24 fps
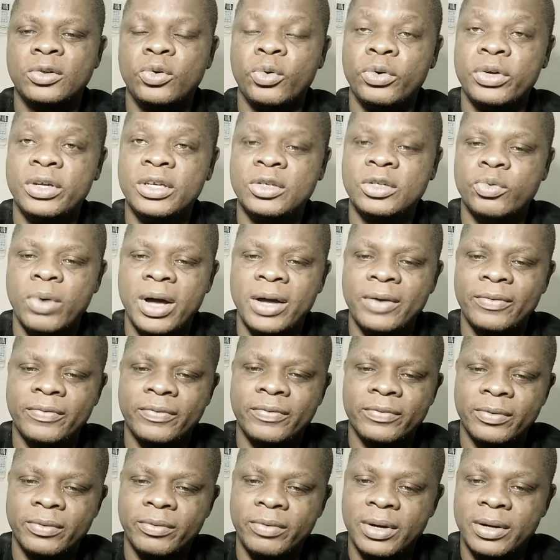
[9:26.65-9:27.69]
to his wife.
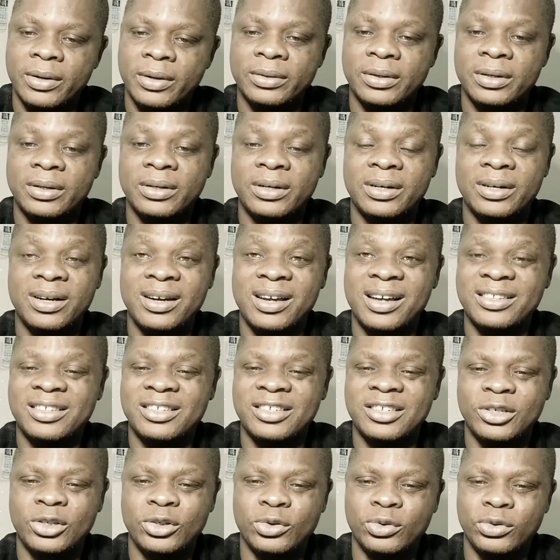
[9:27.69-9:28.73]
Wow,
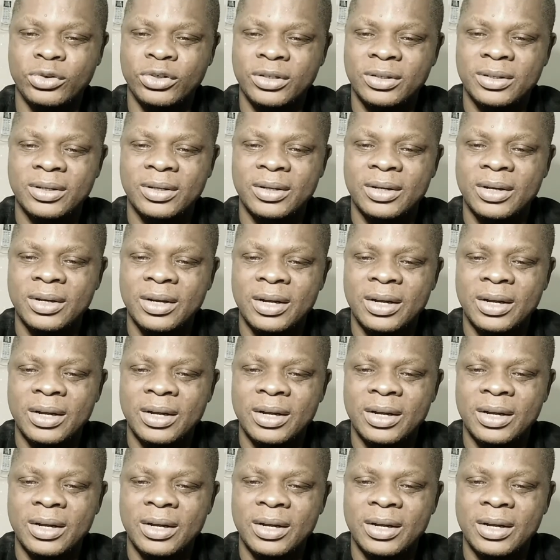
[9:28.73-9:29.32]
that is huge.